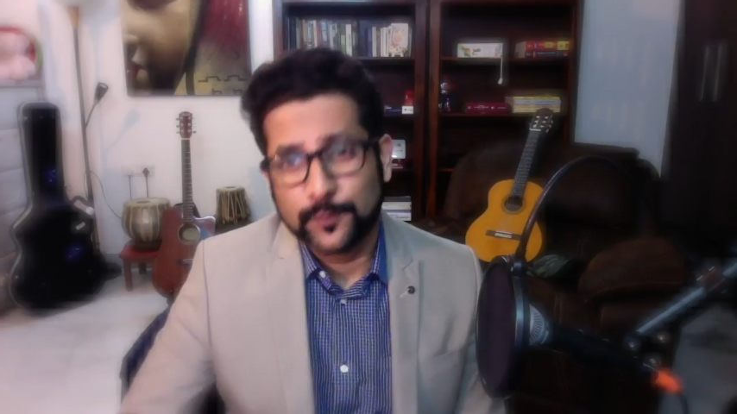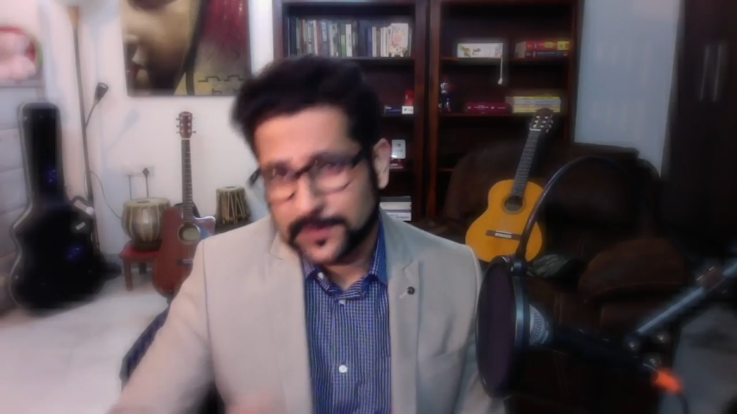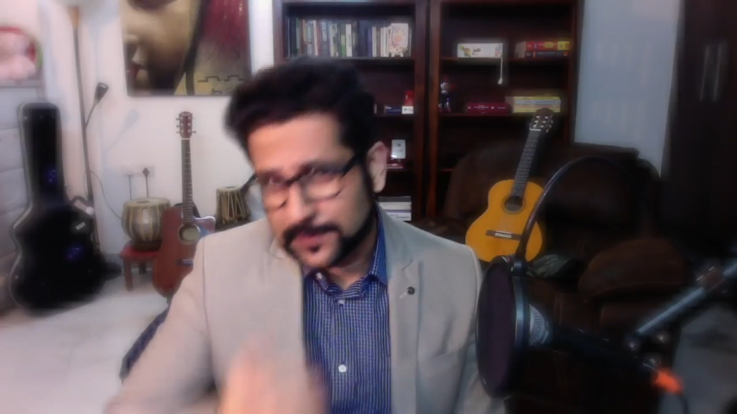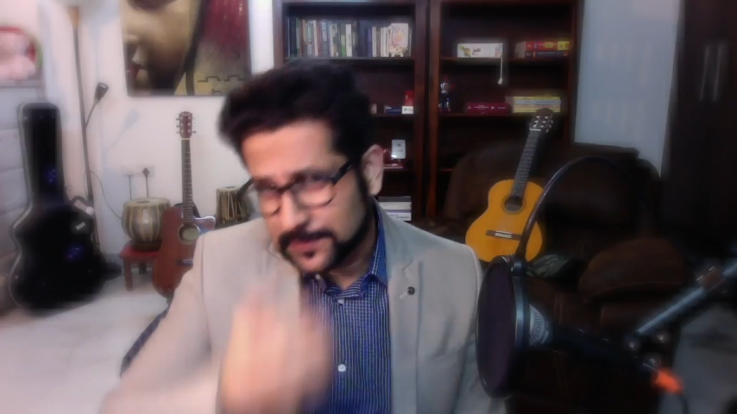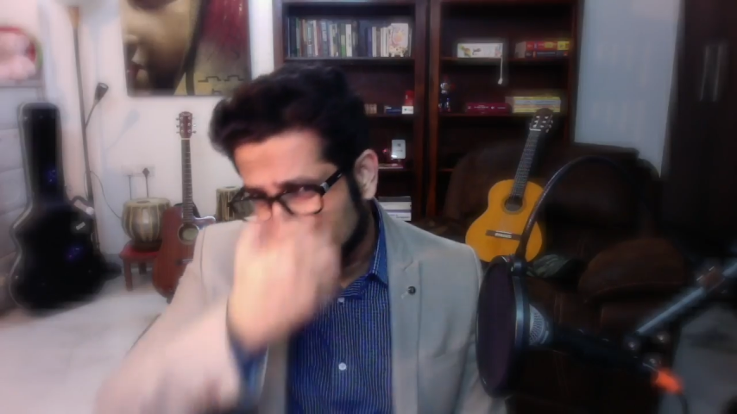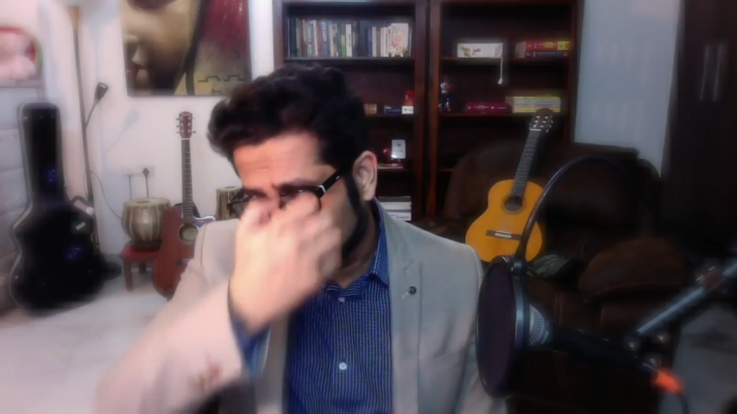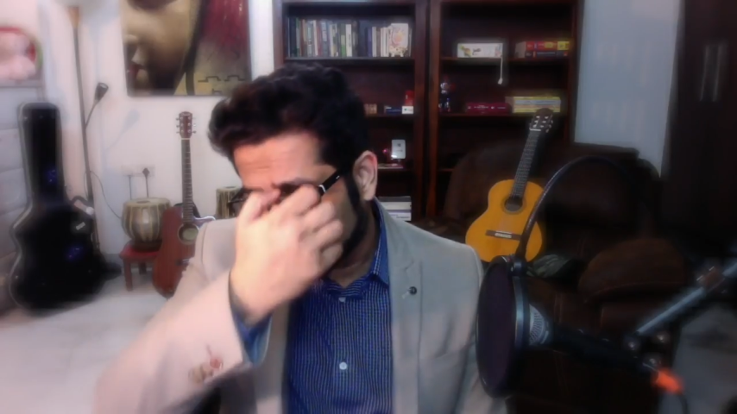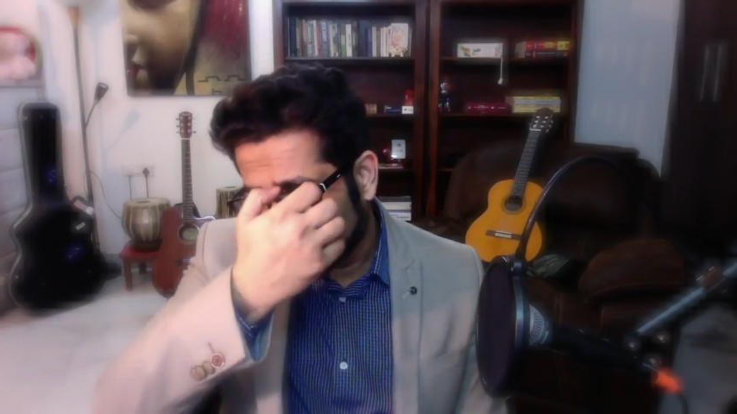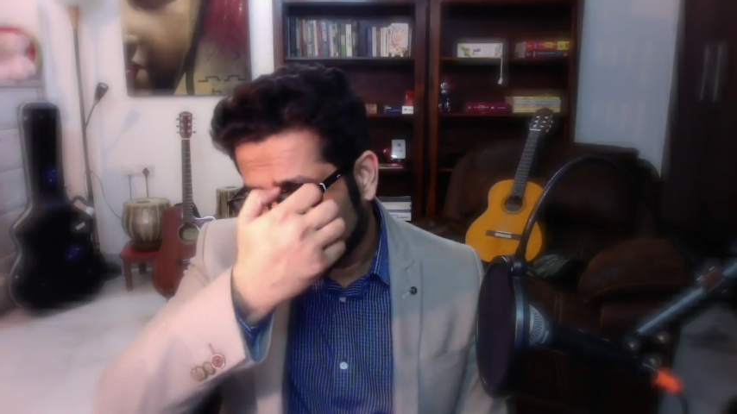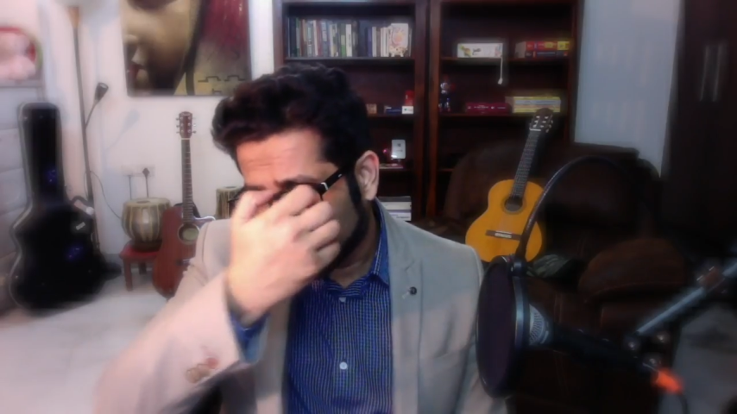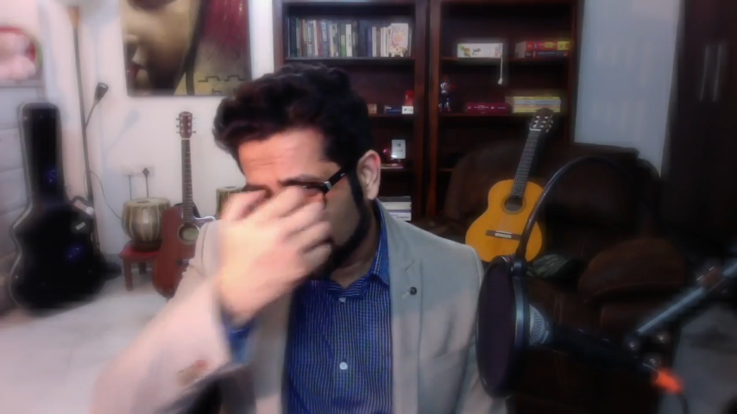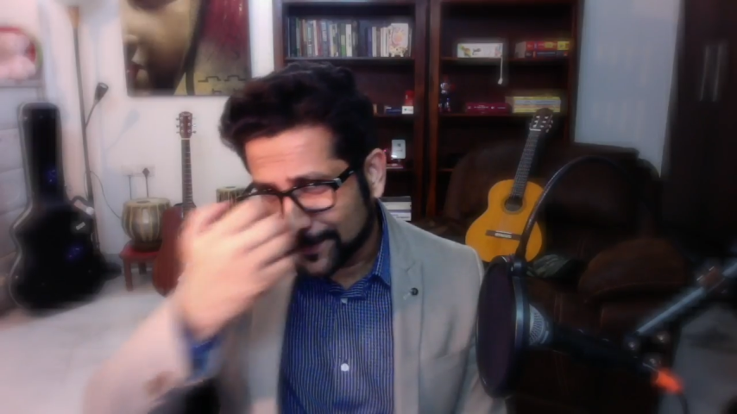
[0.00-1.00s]
we
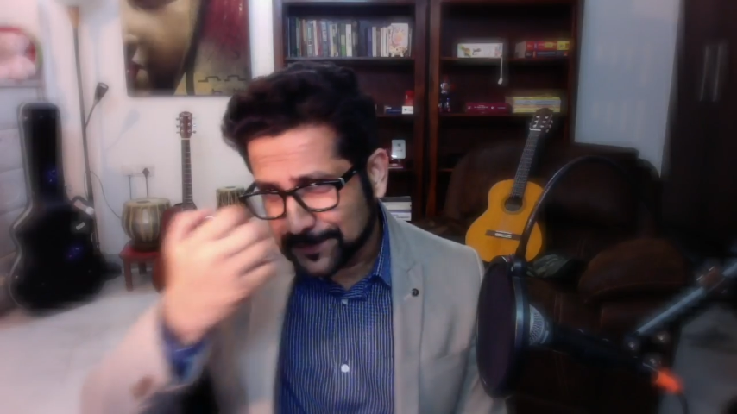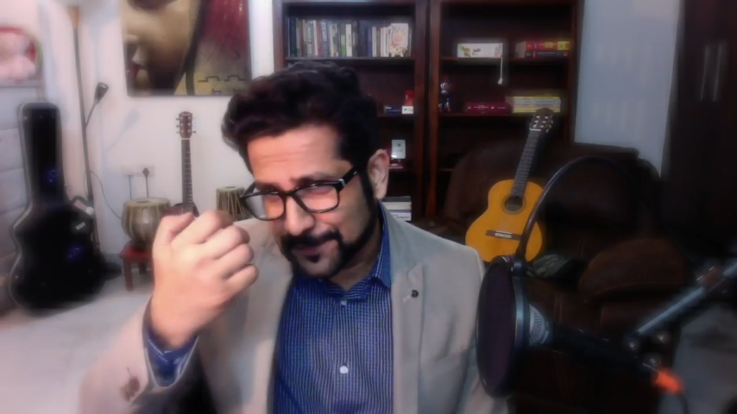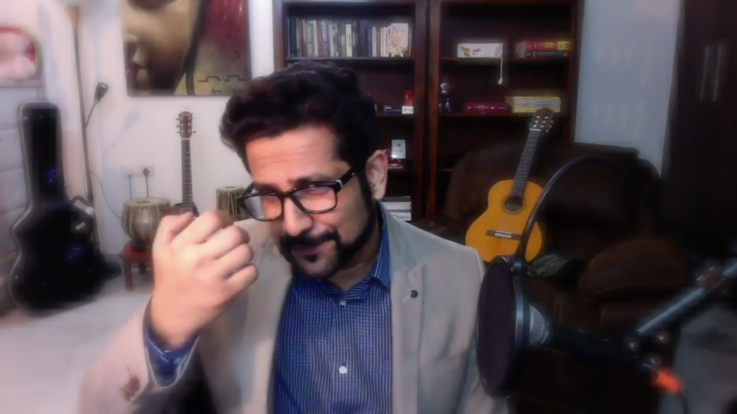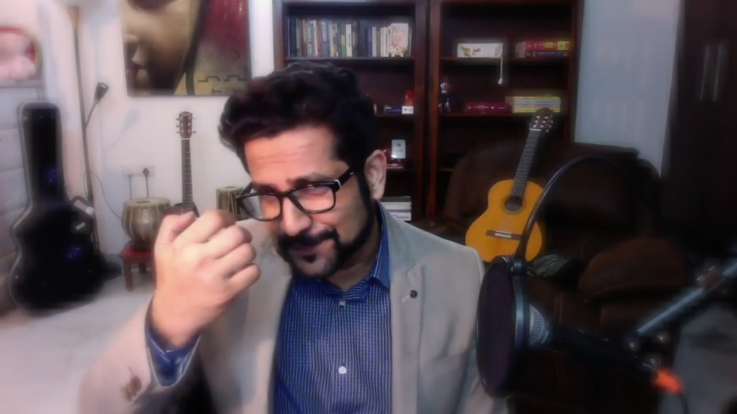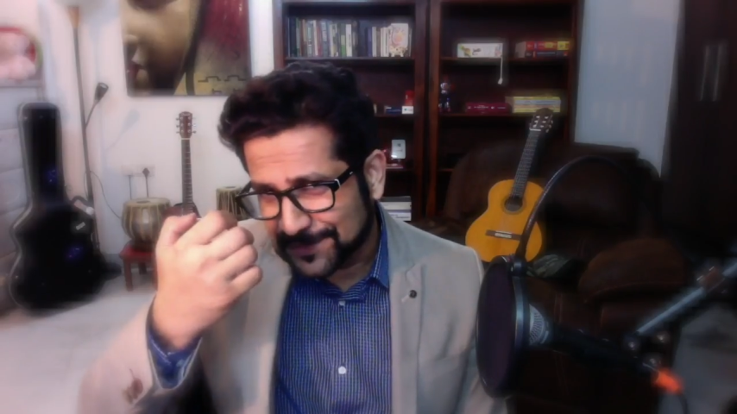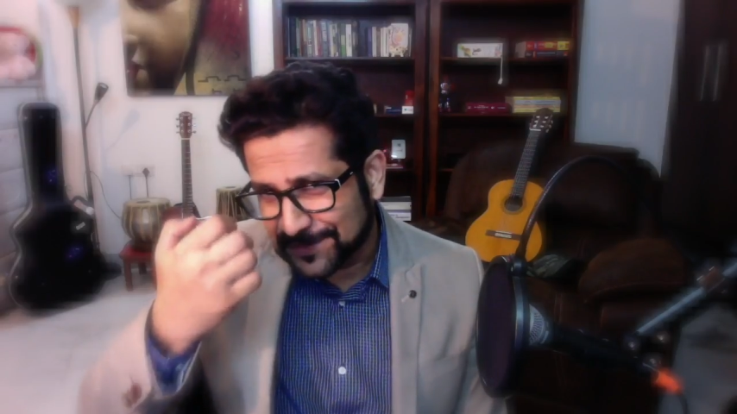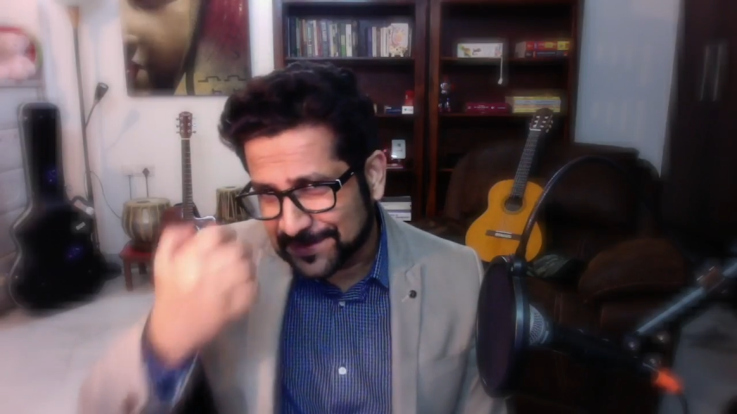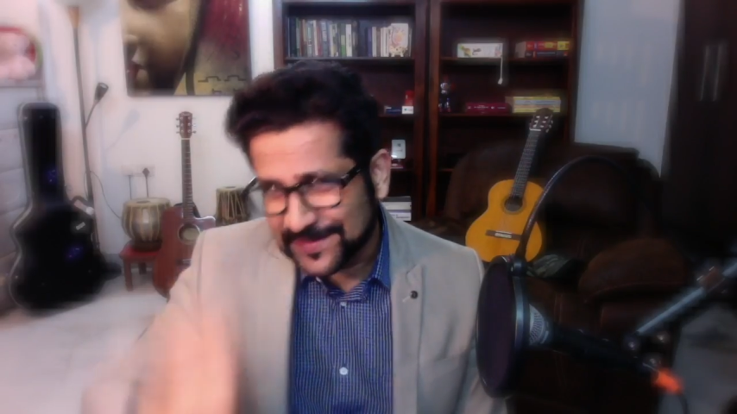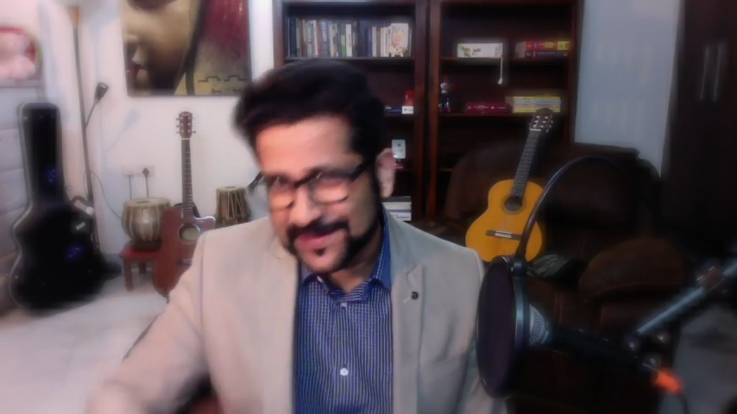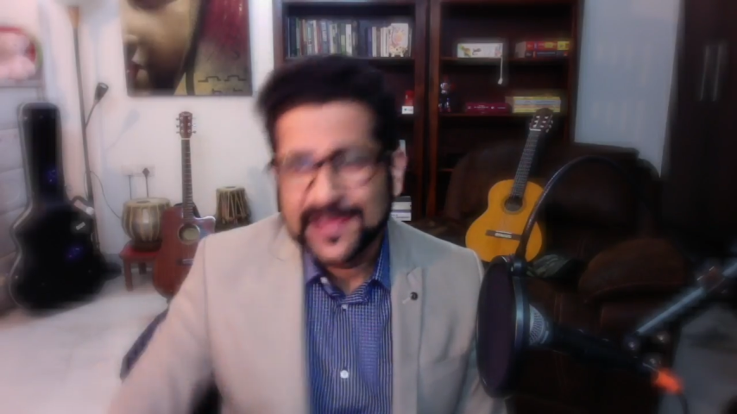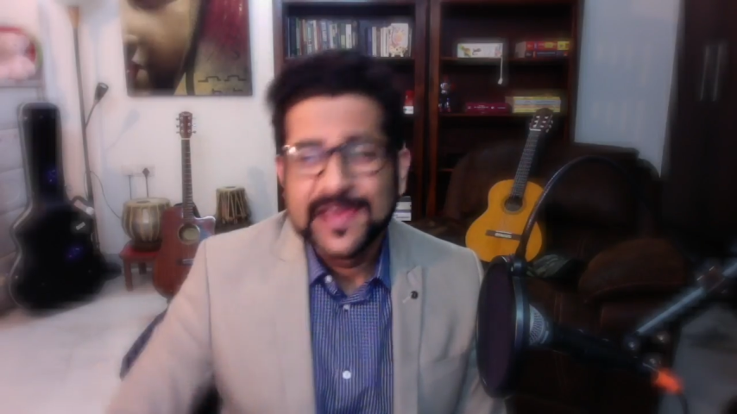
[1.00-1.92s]
uncover the hidden.